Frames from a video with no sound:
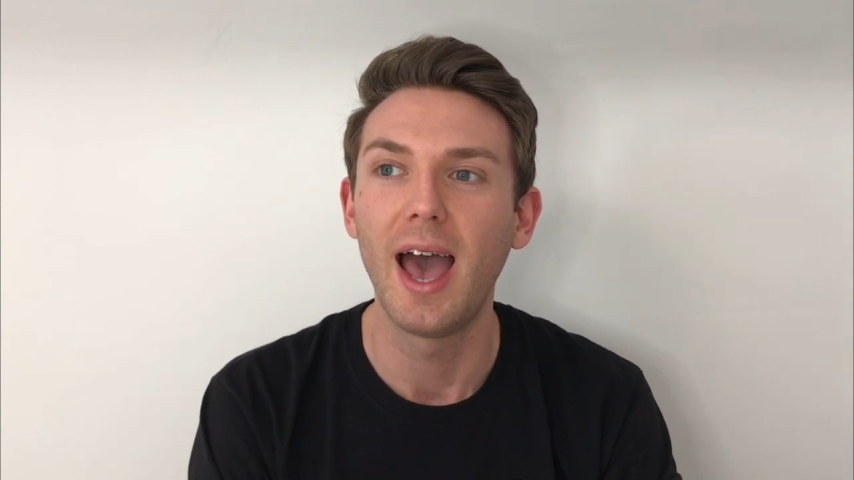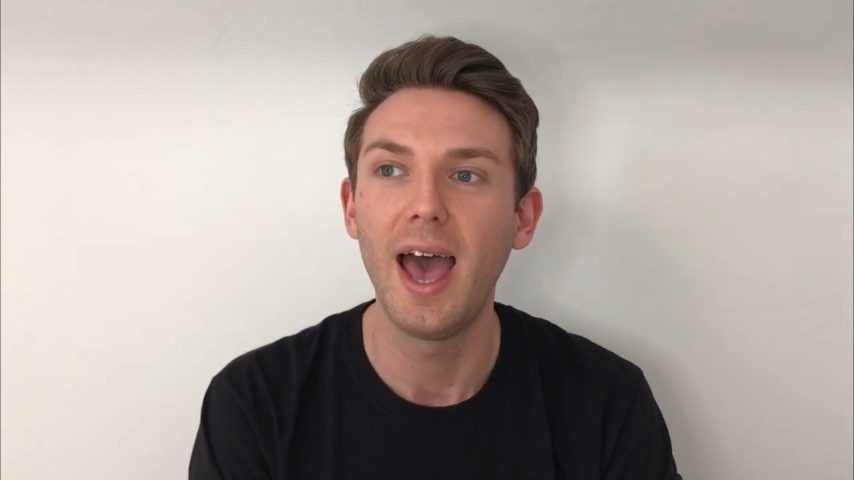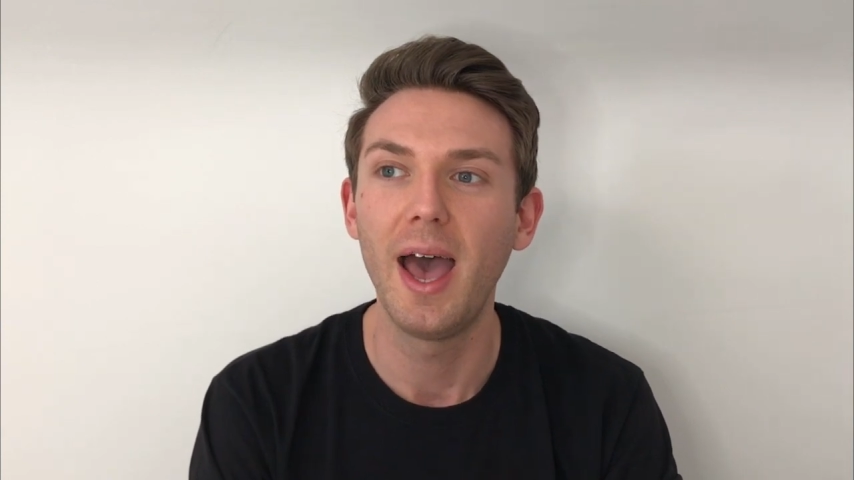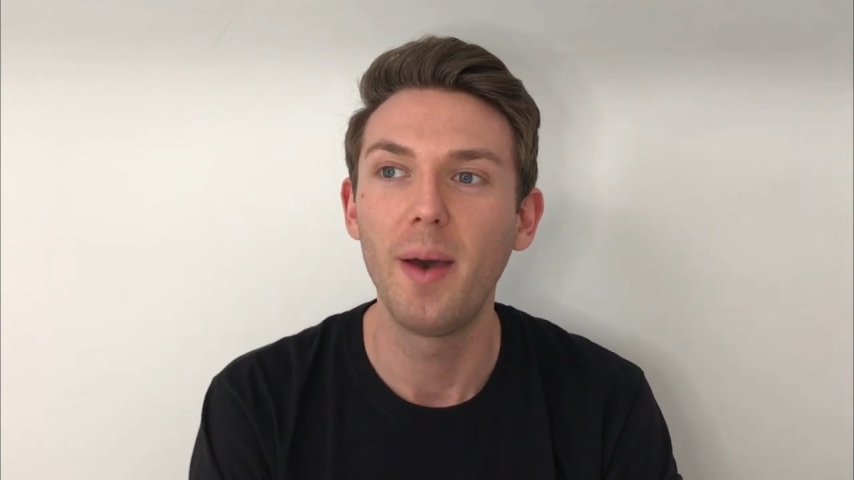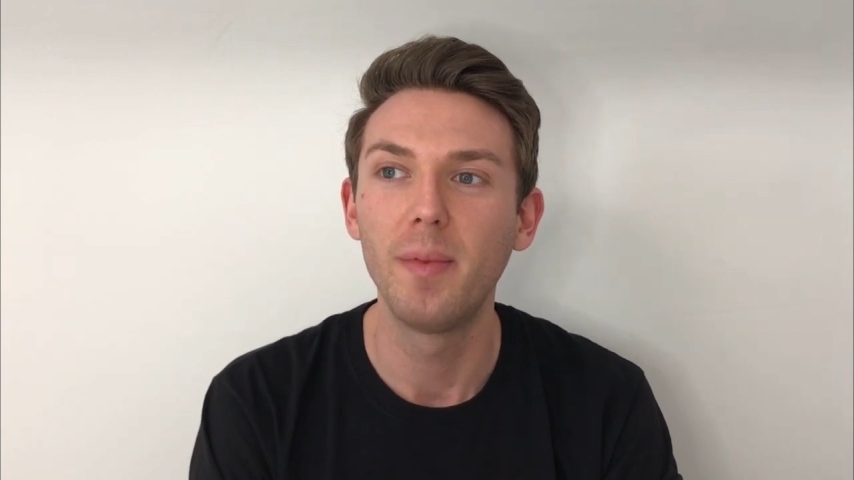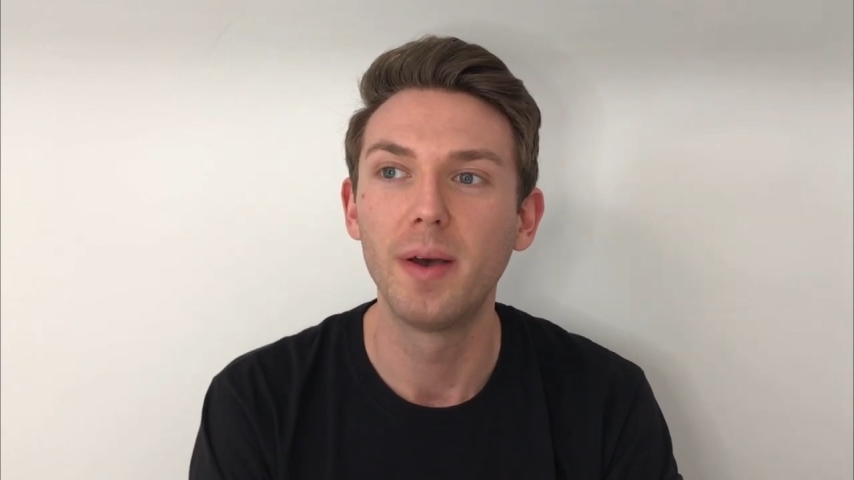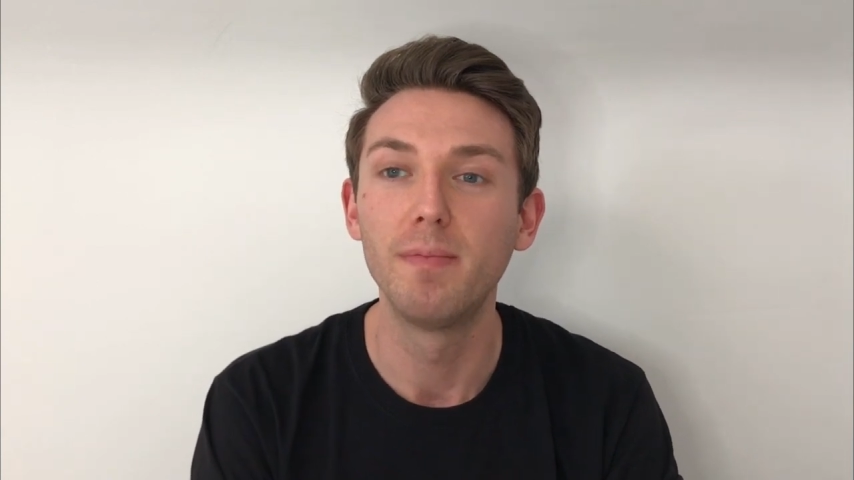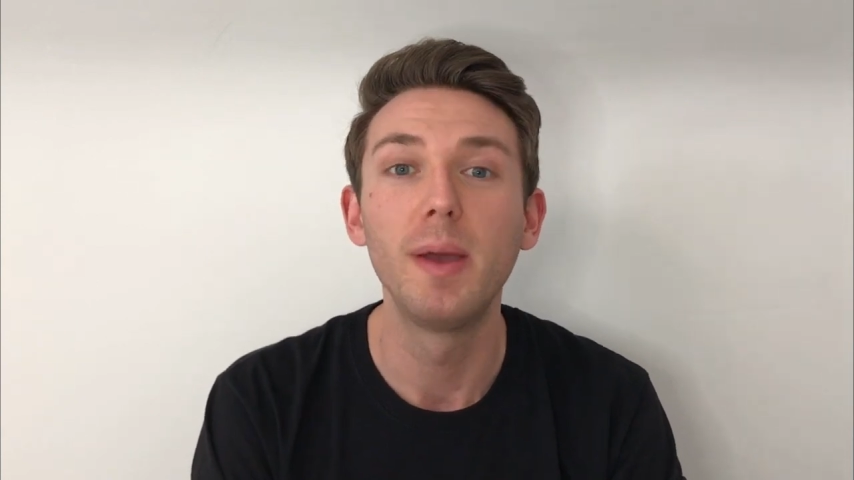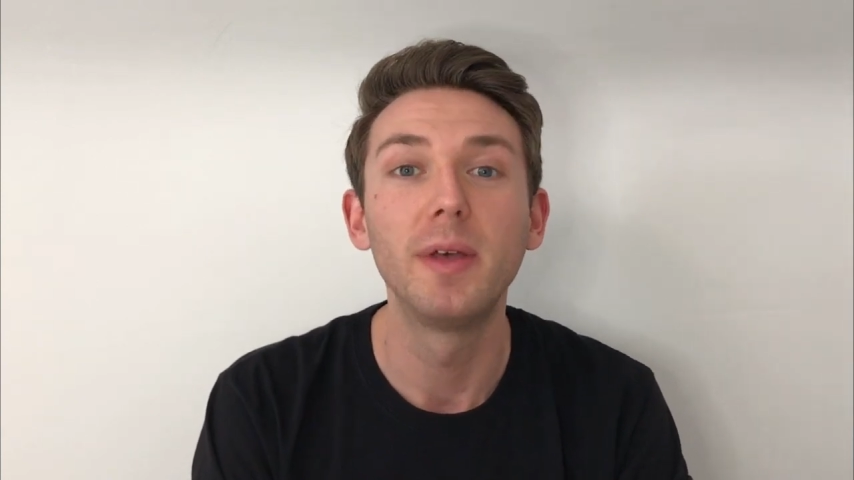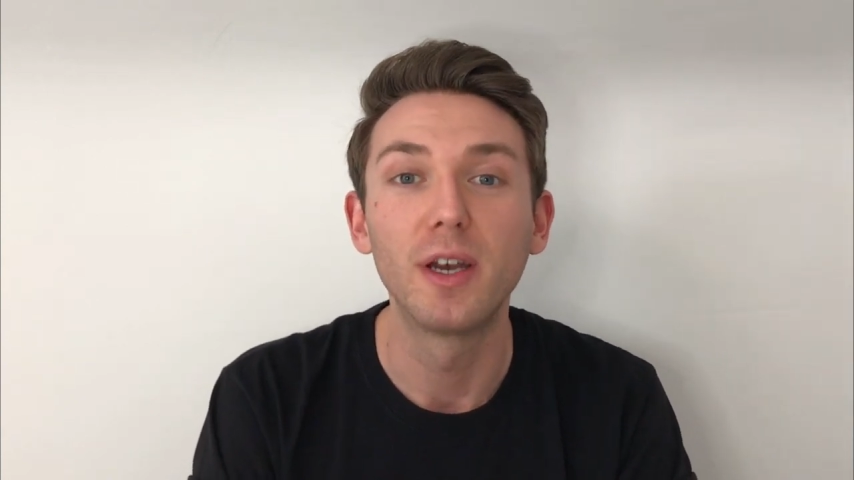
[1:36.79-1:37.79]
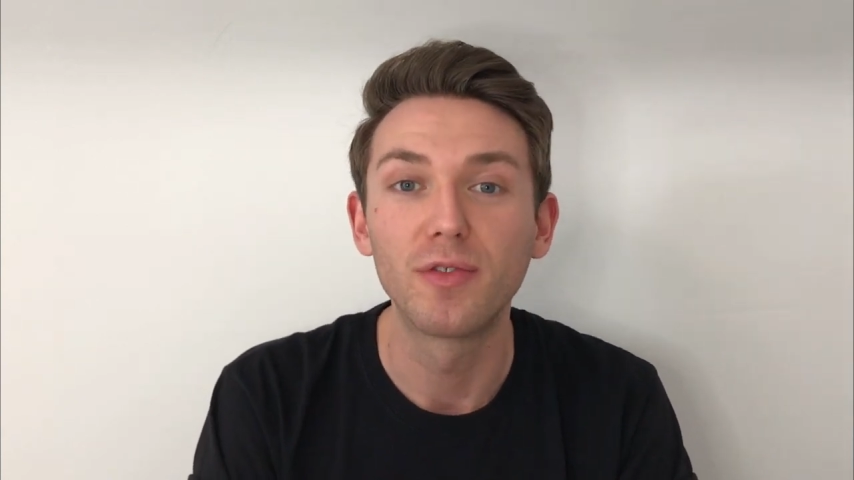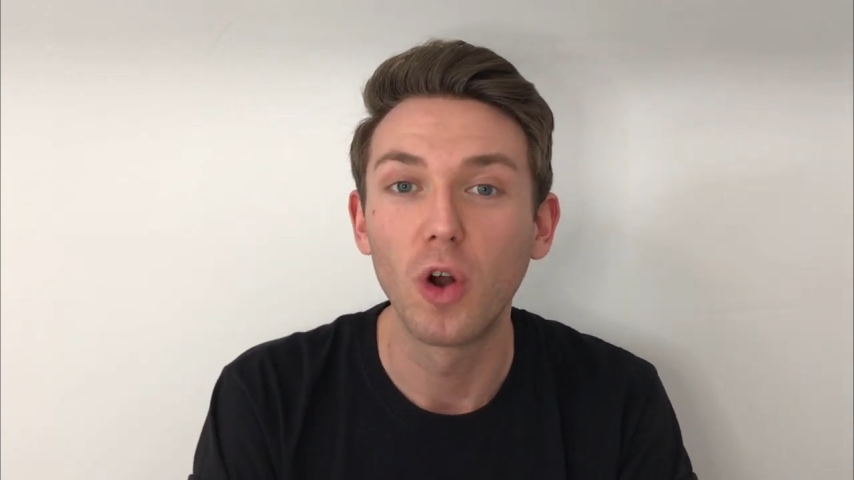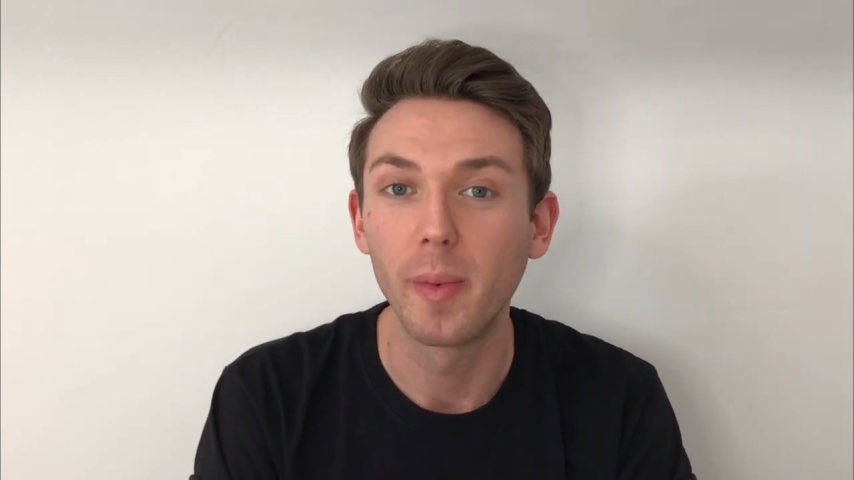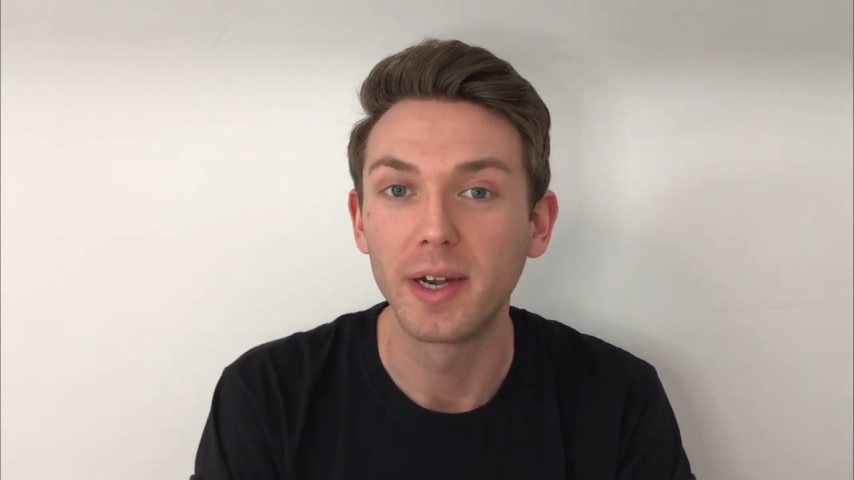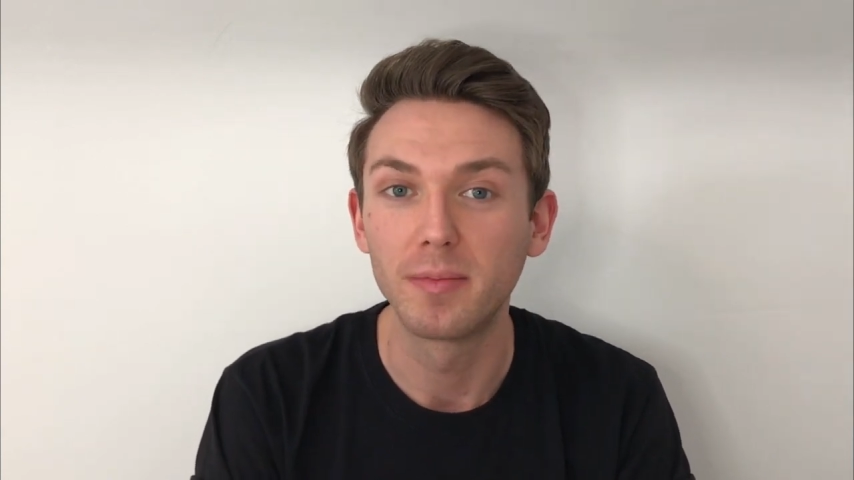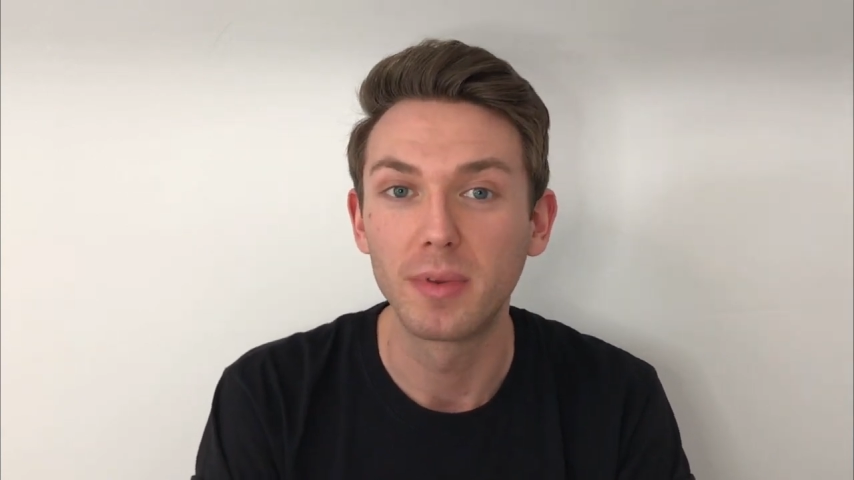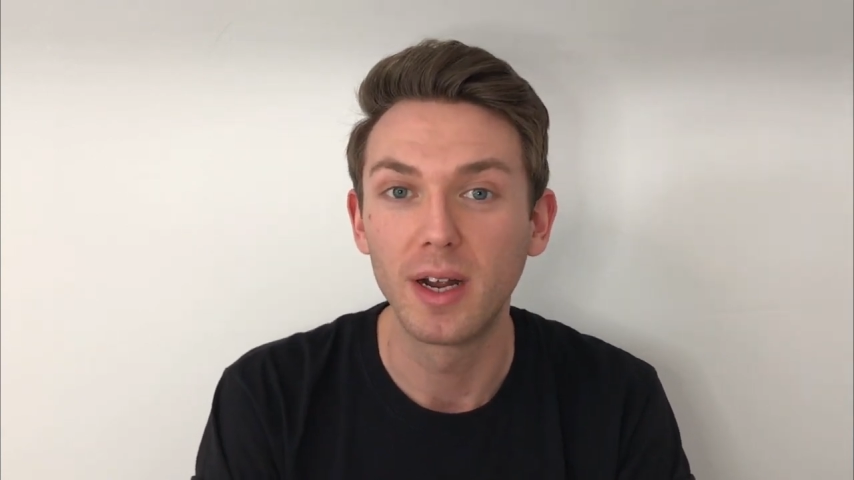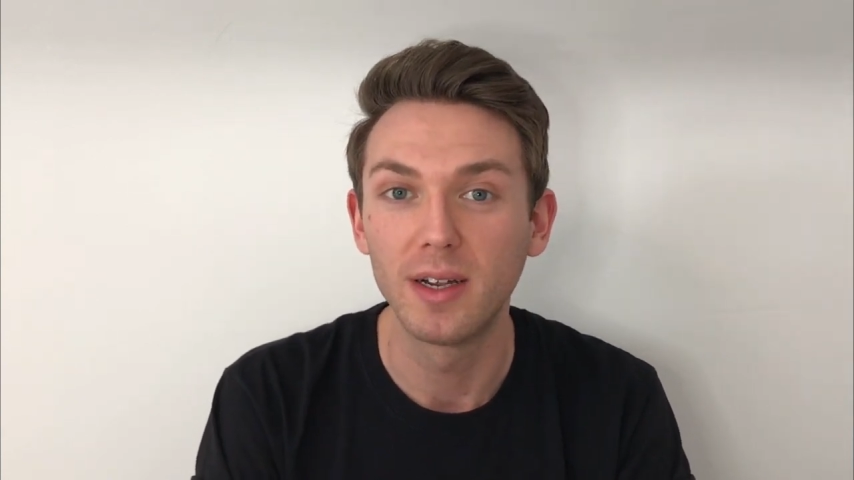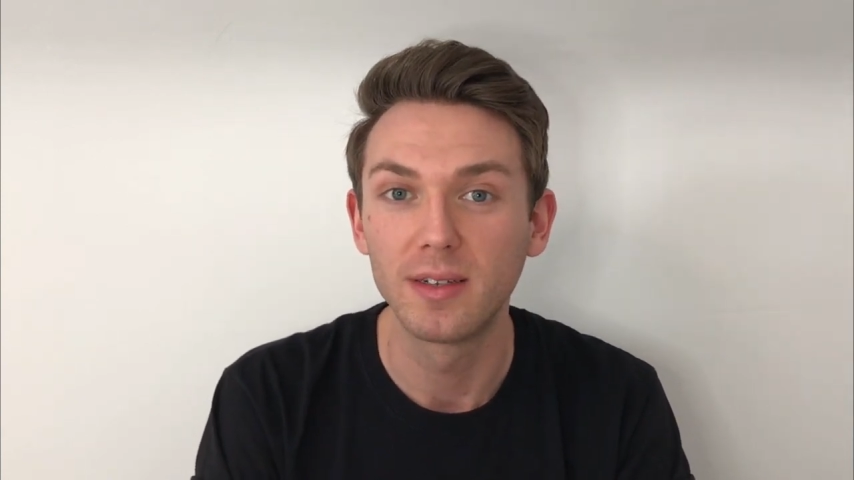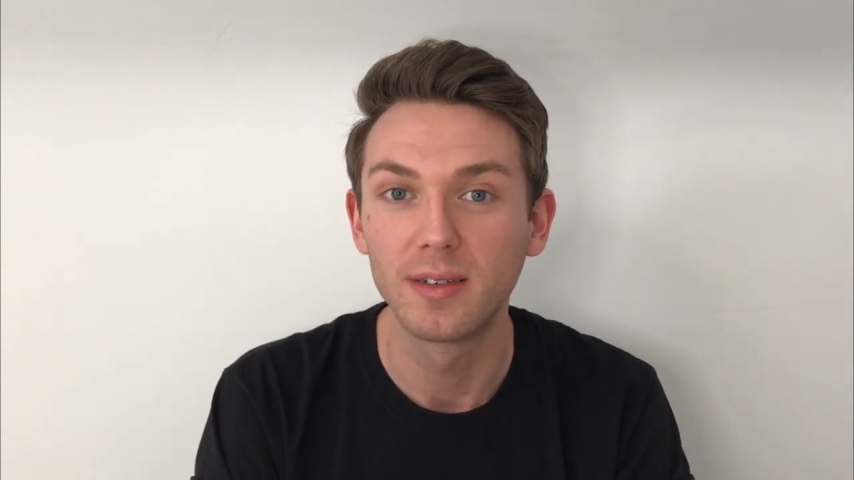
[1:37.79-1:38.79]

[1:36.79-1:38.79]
that. Maybe they're from Edinburgh.